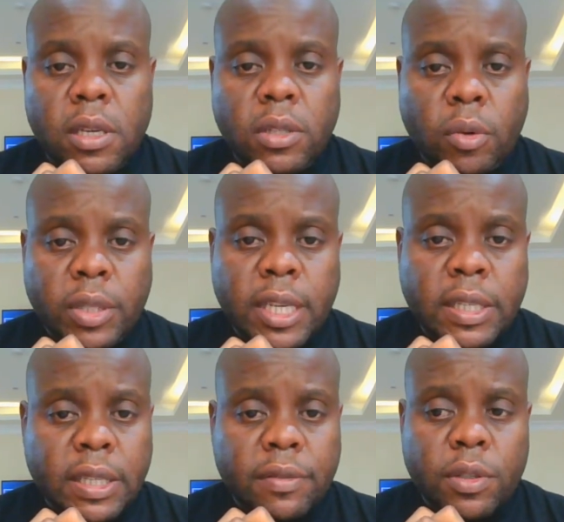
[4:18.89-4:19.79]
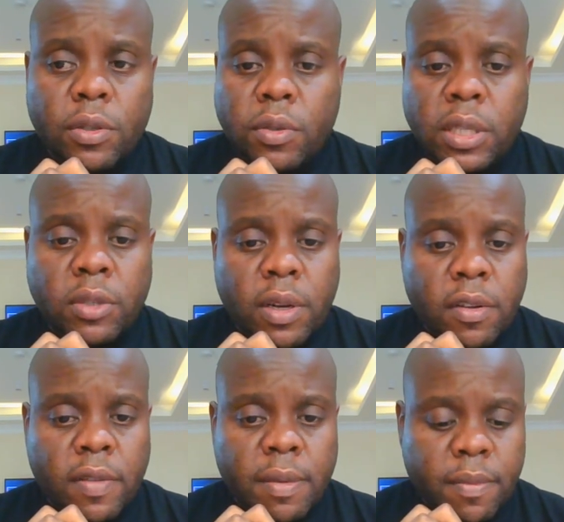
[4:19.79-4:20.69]
So we just review each one
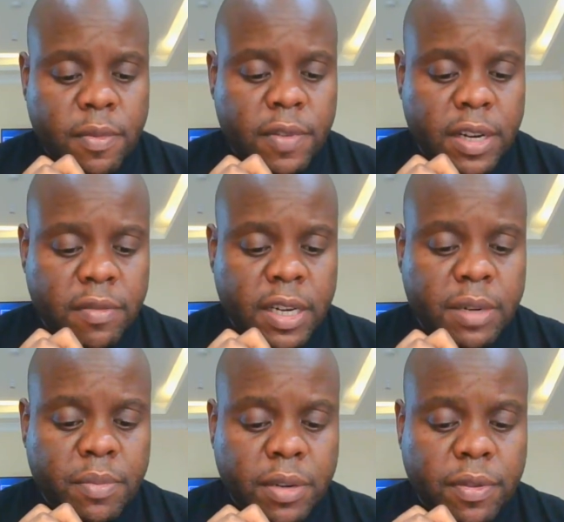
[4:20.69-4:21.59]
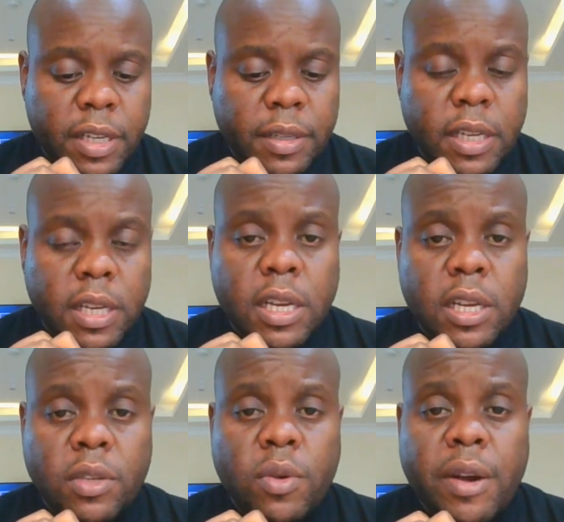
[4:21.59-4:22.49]
of them very, very briefly.
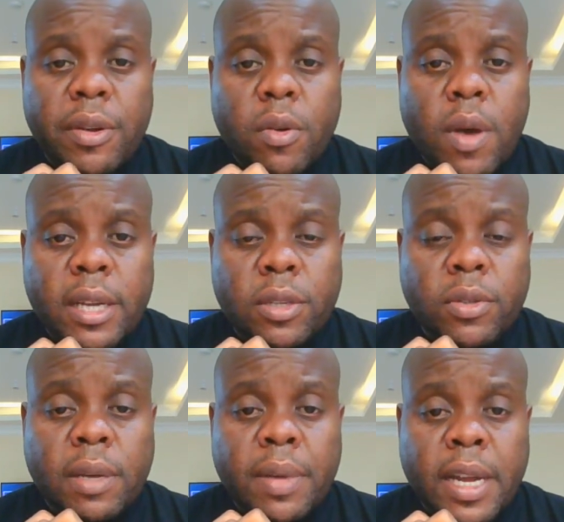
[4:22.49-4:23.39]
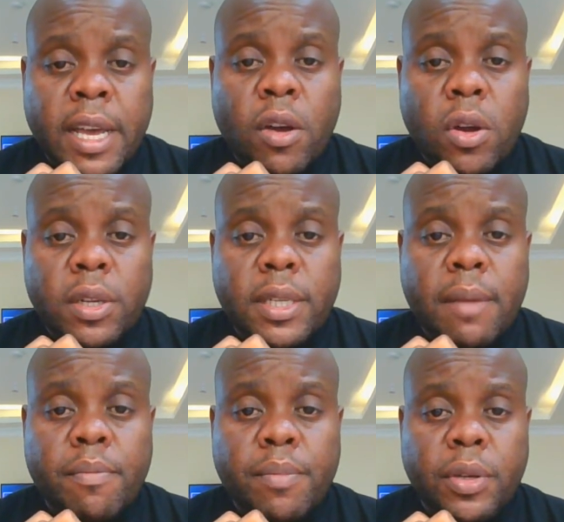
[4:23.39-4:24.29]
You are required to supply
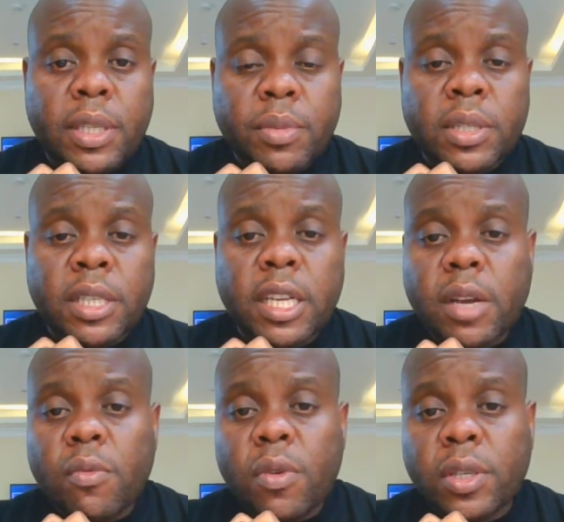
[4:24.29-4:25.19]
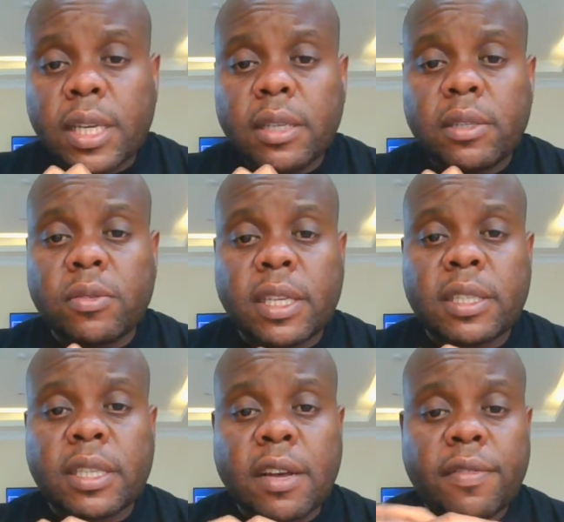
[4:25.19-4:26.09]
wholesome potable drinking water to the
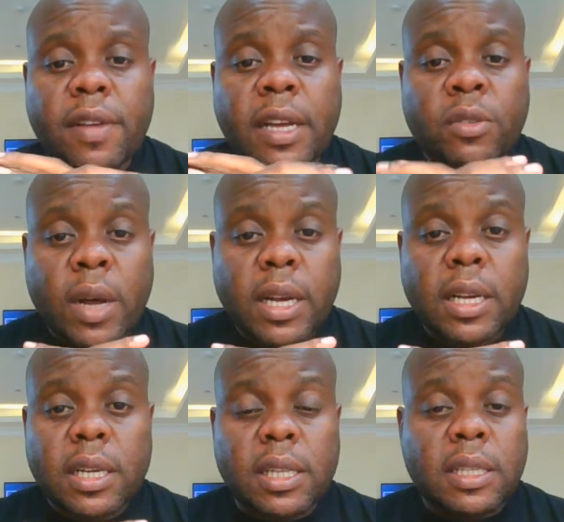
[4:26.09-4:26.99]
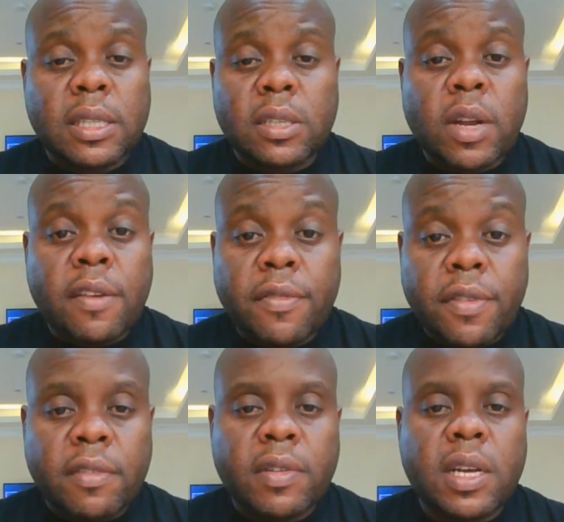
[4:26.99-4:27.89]
staff at work. This is not a
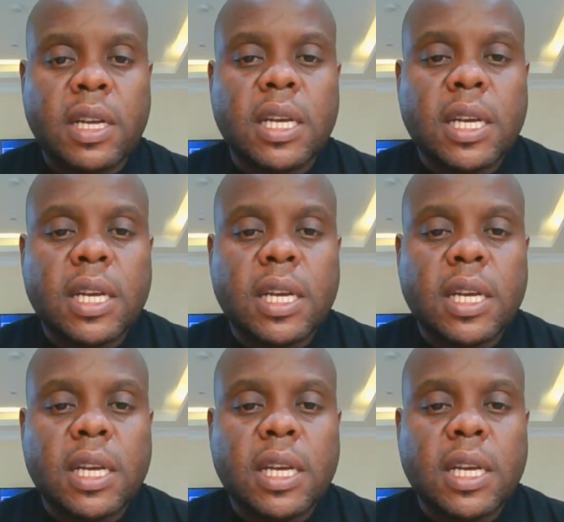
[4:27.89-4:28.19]
favor.